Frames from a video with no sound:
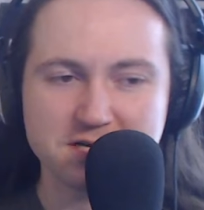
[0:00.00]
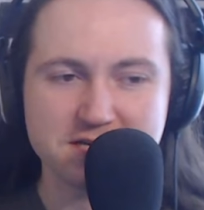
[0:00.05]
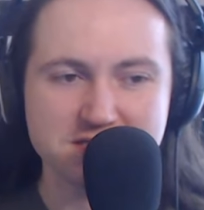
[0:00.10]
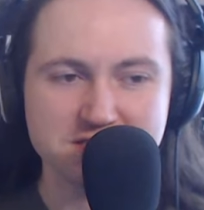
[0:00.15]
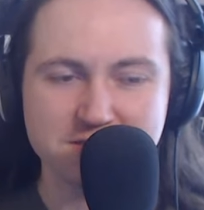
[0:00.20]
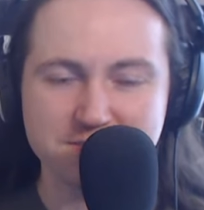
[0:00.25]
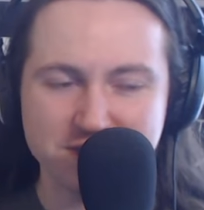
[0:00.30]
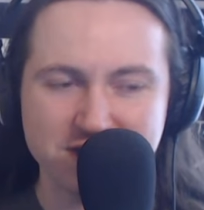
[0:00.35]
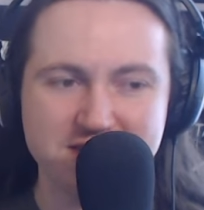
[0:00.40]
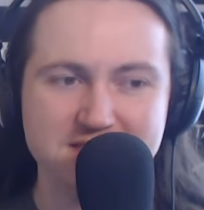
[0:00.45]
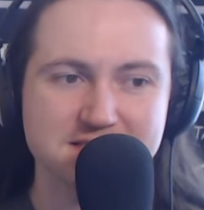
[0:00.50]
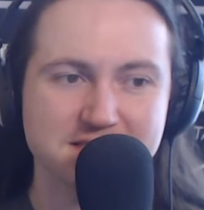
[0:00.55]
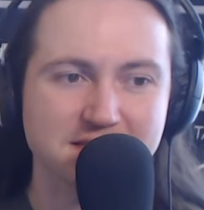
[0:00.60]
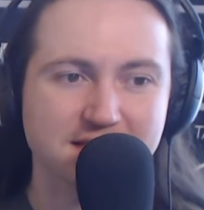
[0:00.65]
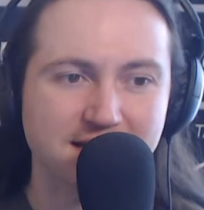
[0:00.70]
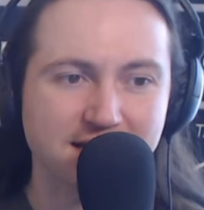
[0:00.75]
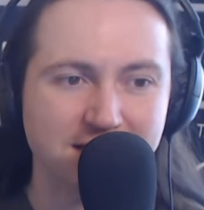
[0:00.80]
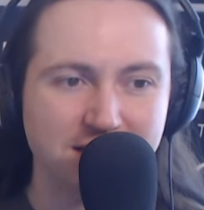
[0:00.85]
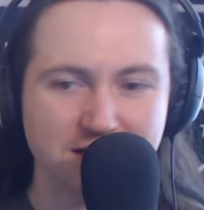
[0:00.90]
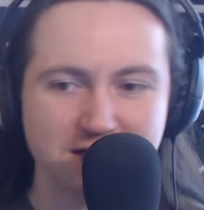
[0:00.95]
track's
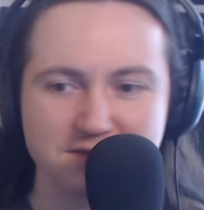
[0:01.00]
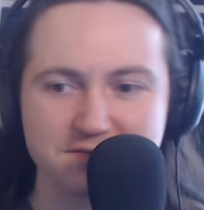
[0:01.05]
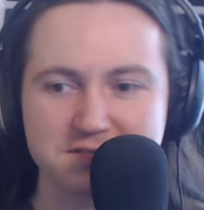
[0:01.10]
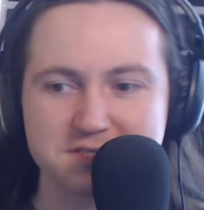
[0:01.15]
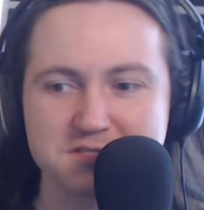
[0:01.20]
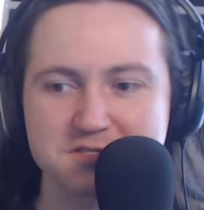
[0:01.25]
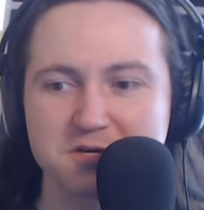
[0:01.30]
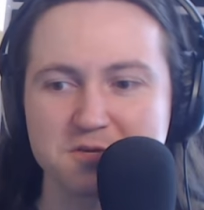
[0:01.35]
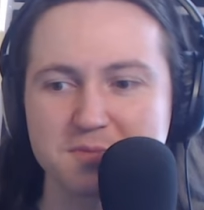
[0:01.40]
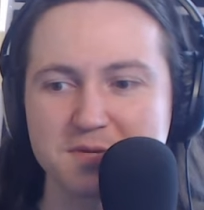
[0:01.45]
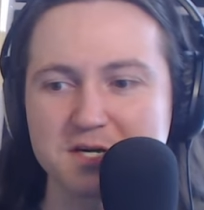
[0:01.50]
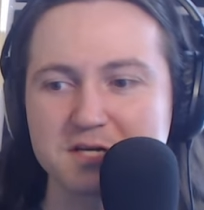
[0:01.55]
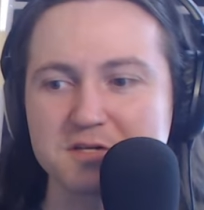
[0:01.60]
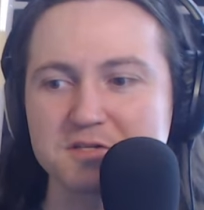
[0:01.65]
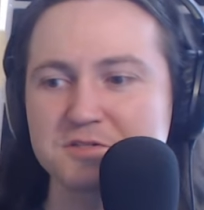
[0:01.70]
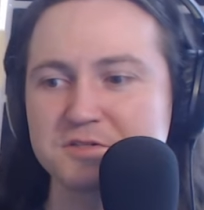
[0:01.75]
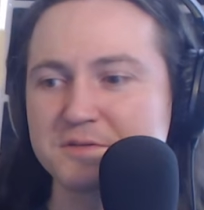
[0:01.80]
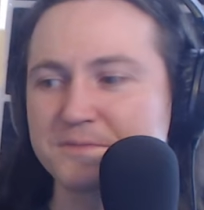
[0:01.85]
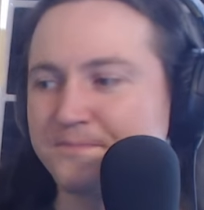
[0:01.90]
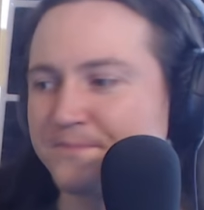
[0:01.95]
amazing. I love it so
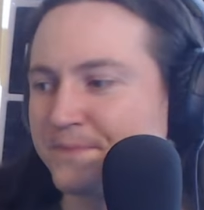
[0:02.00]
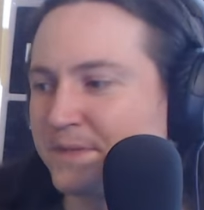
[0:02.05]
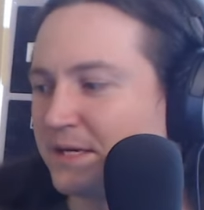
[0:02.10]
much.